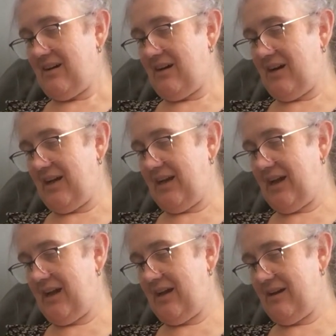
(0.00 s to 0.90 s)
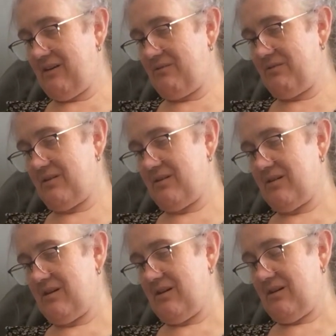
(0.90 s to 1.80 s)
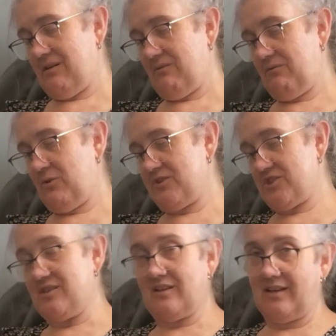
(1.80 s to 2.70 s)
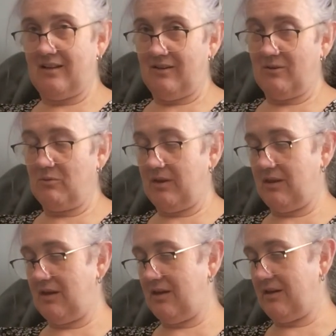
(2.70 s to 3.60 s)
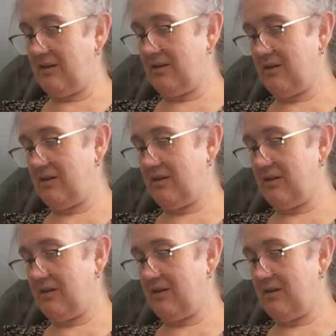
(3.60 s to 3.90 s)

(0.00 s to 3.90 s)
I have, fortunately, along with the